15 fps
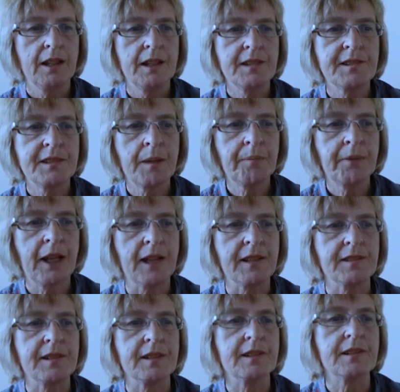In some
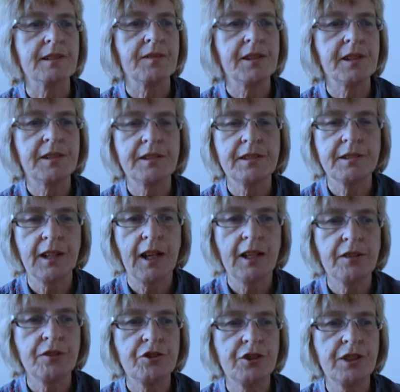cases, these
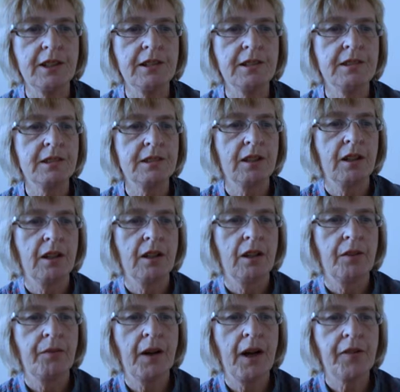contain genes
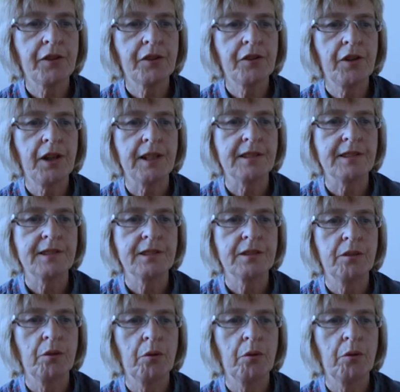for other traits,